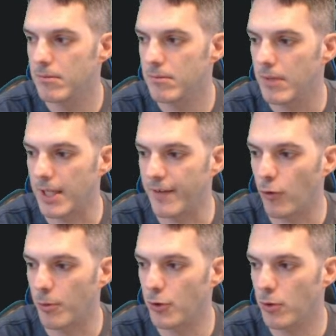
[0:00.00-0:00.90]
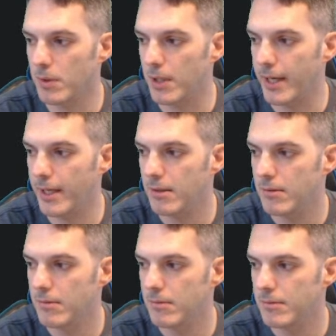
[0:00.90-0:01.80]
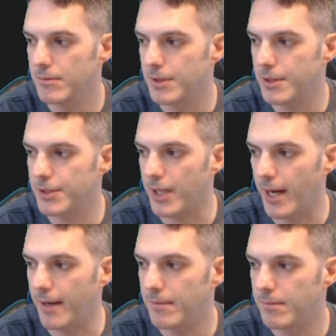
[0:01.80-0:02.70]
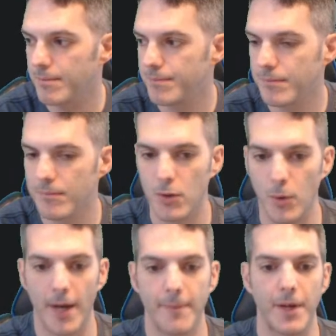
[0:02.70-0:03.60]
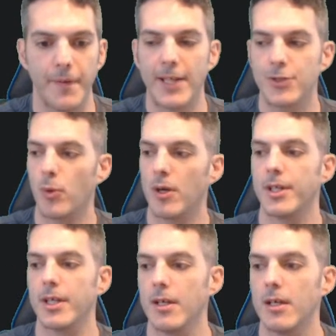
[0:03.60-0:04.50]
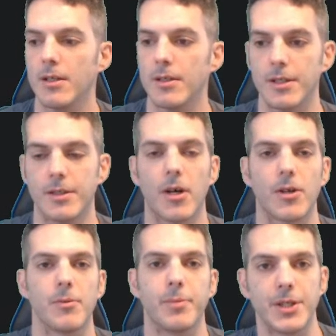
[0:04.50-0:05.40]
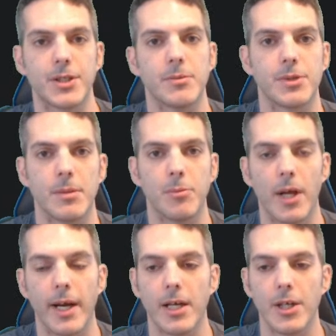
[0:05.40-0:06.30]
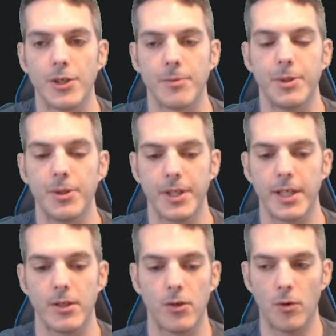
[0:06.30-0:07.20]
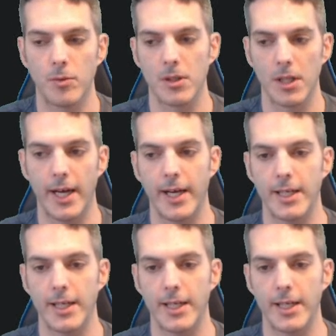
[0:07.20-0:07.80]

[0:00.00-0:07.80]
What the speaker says: And I form an overlay to this guy. Right? And that's where the tunnel piece comes into play. You're building an overlay.